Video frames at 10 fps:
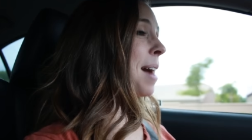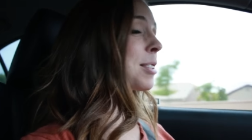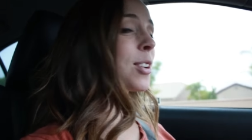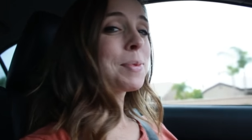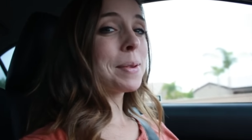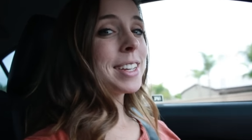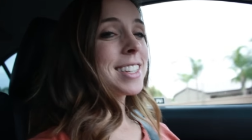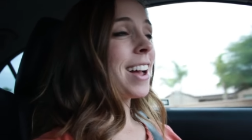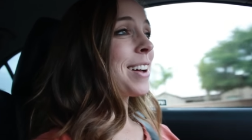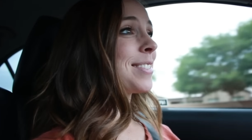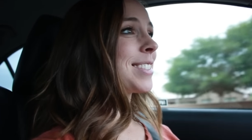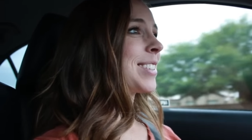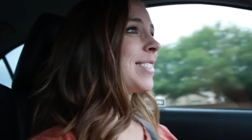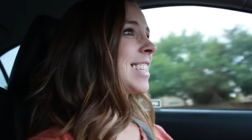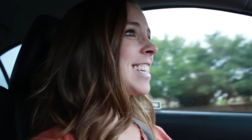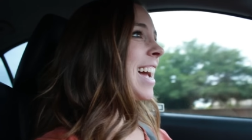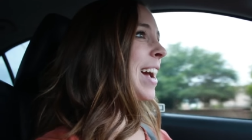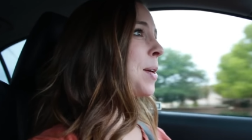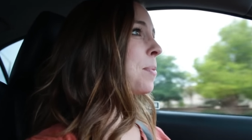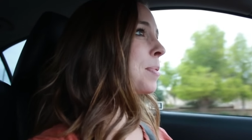I'm just going by myself, so we'll see.
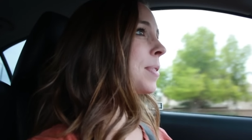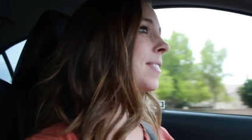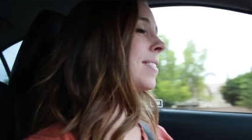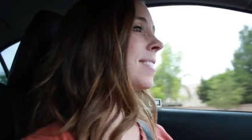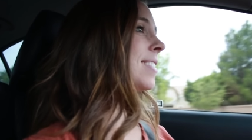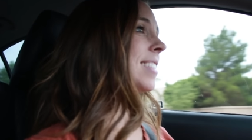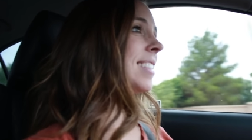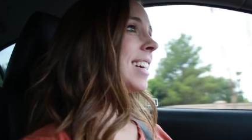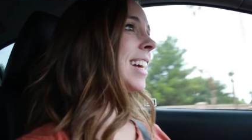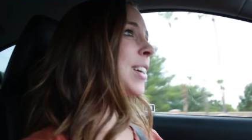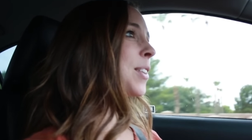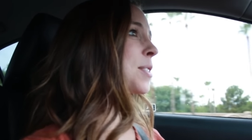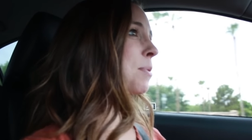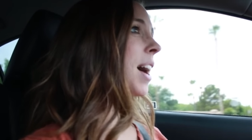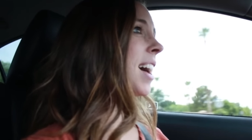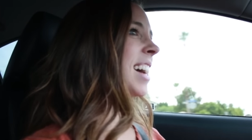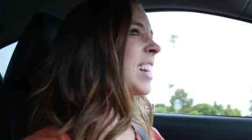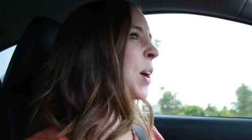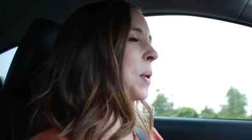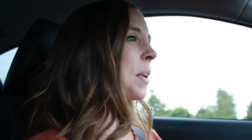I hope it goes well. I
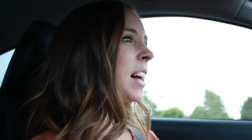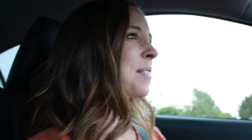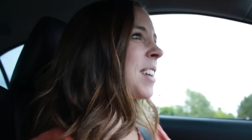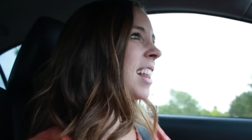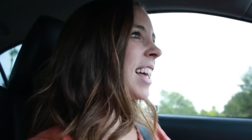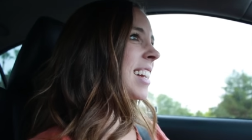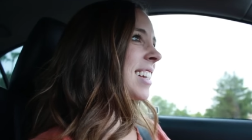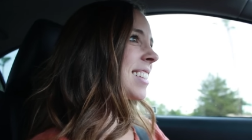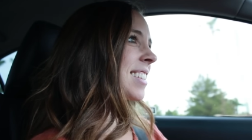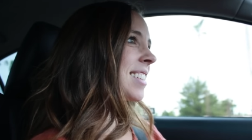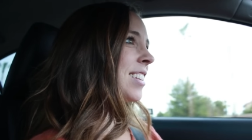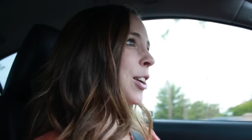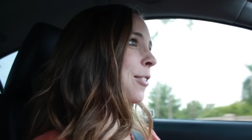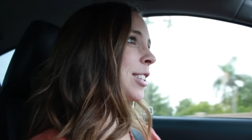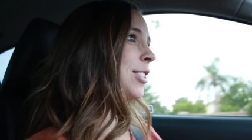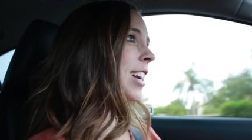know it will. I'm not like nervous